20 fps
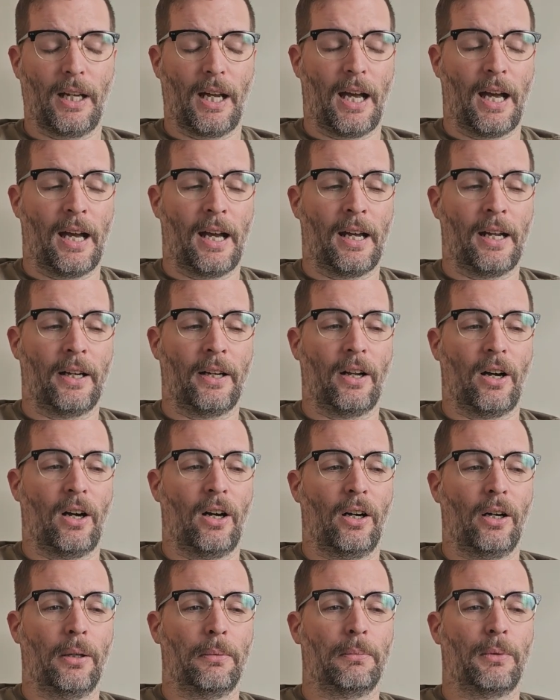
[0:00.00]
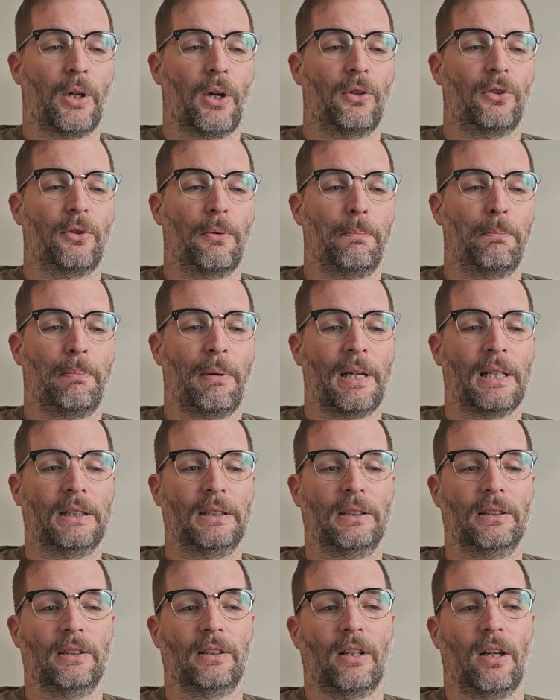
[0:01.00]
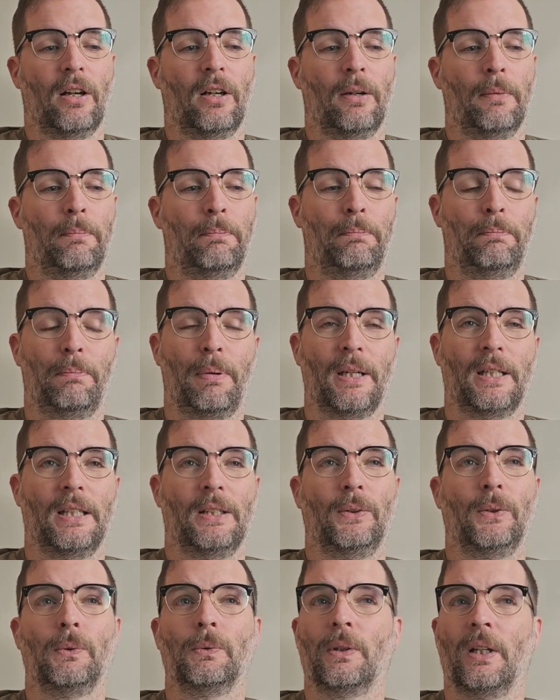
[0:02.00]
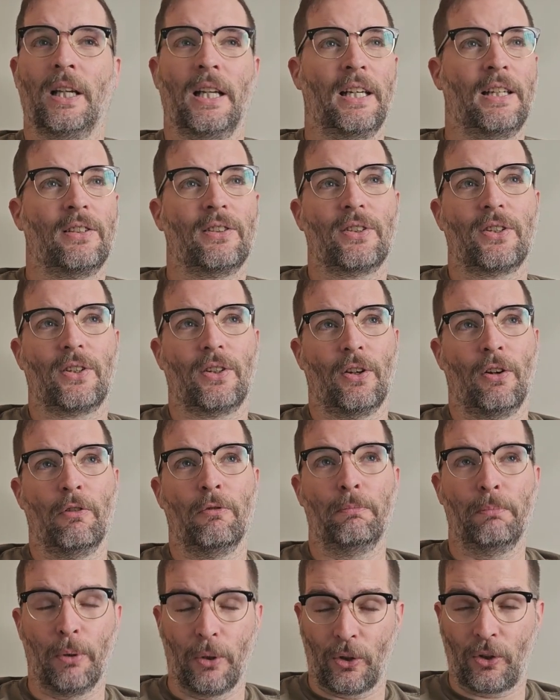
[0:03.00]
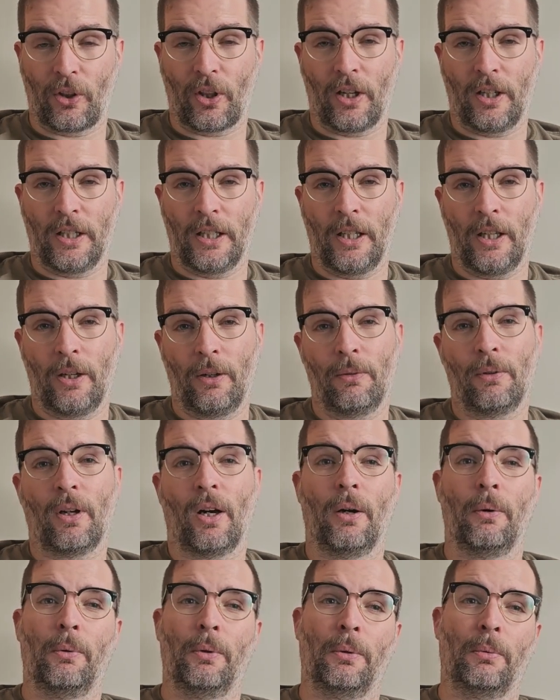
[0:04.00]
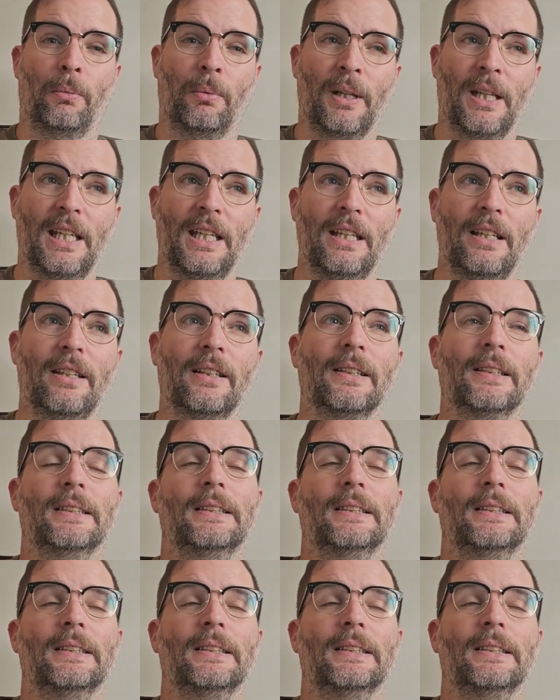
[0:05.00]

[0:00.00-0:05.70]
And I'm going to build a big old list of books that I own that I want to read.